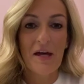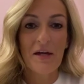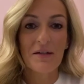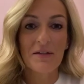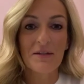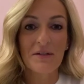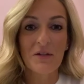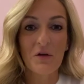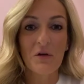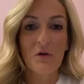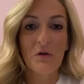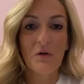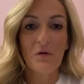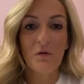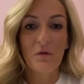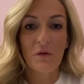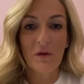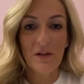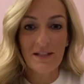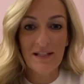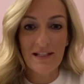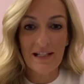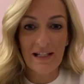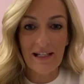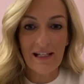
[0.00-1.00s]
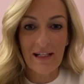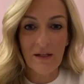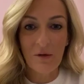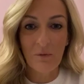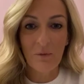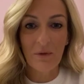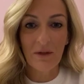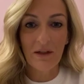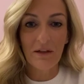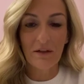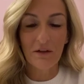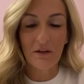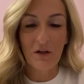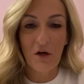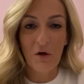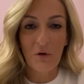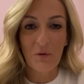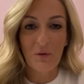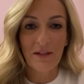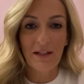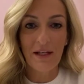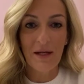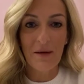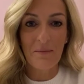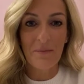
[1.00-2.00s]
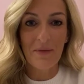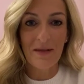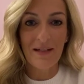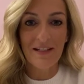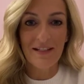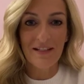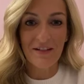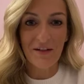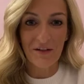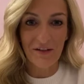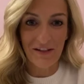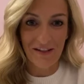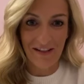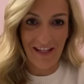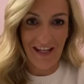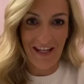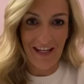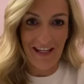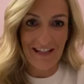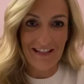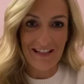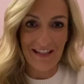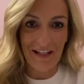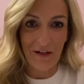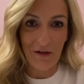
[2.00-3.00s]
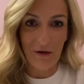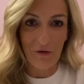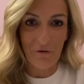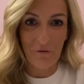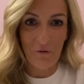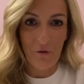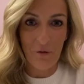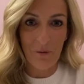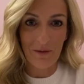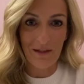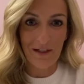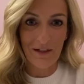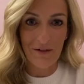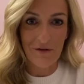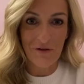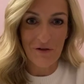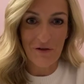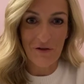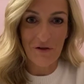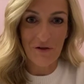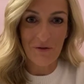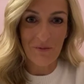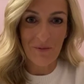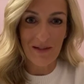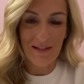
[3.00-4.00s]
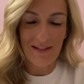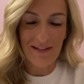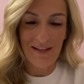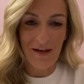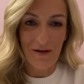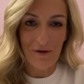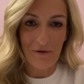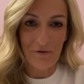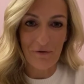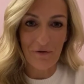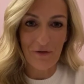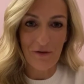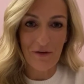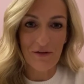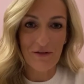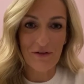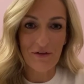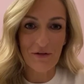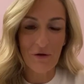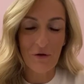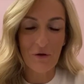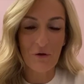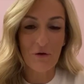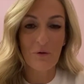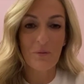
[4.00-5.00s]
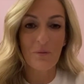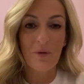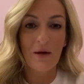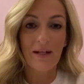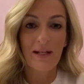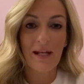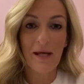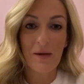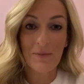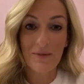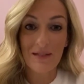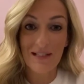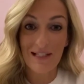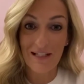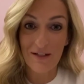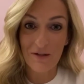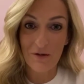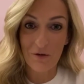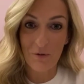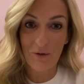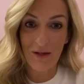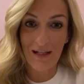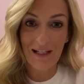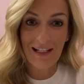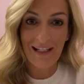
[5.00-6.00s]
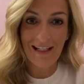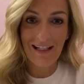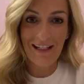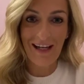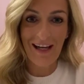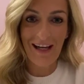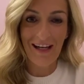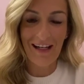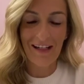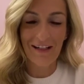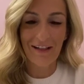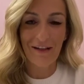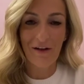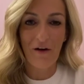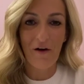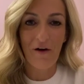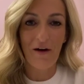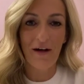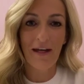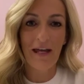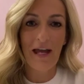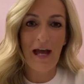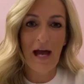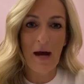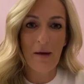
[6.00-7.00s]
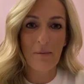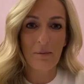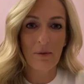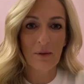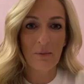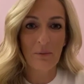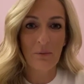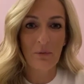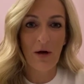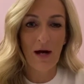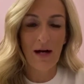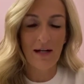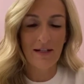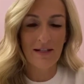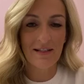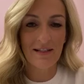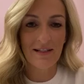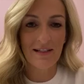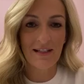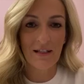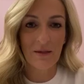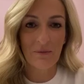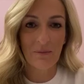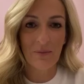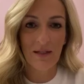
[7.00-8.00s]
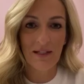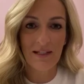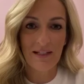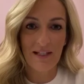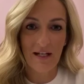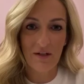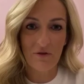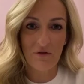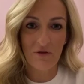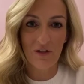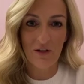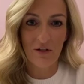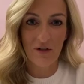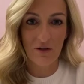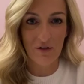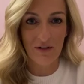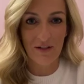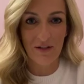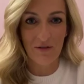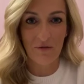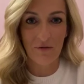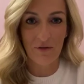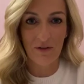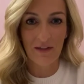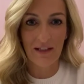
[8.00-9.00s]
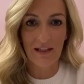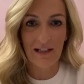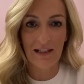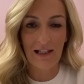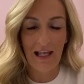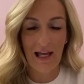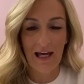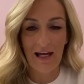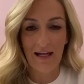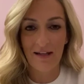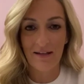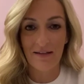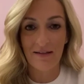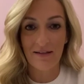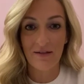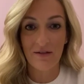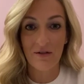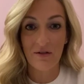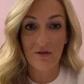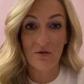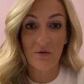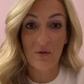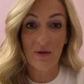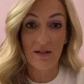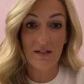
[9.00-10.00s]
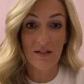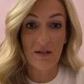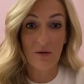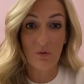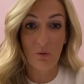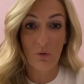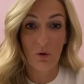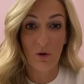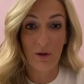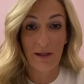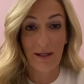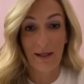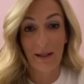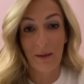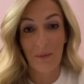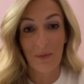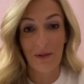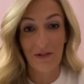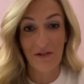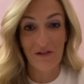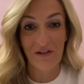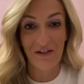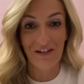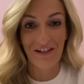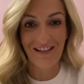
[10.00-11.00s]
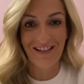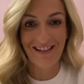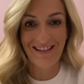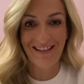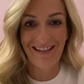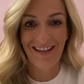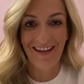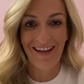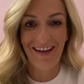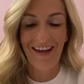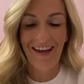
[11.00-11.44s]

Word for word: So firstly, we'll go with the admin side of things and I'll formally introduce myself. So my name is Lynda Quigley and I am a practicing paediatric nurse for the last twenty-one and a bit years.